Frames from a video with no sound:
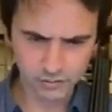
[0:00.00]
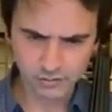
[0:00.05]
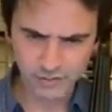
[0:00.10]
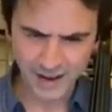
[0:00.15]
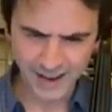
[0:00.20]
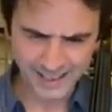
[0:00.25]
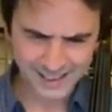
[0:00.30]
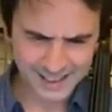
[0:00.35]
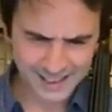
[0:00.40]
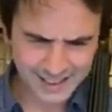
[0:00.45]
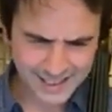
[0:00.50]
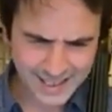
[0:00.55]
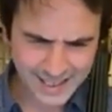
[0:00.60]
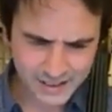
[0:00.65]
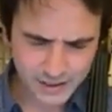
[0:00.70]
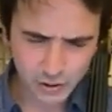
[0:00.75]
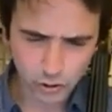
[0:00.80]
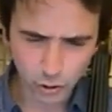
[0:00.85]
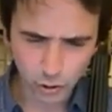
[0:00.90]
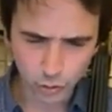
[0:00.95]
at
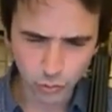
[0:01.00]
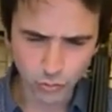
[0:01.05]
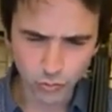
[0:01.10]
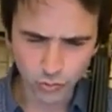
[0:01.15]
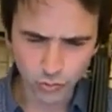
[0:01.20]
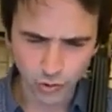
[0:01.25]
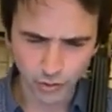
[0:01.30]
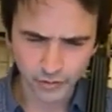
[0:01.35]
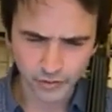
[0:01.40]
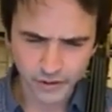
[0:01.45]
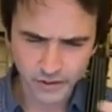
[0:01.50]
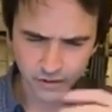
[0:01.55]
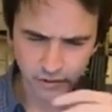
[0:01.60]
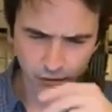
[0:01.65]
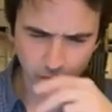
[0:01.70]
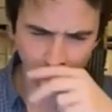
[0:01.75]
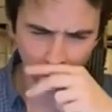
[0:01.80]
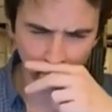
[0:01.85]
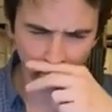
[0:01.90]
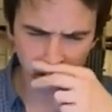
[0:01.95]
least two of this
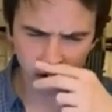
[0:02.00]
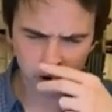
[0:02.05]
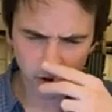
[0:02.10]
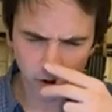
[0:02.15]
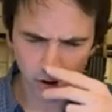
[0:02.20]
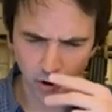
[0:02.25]
chord,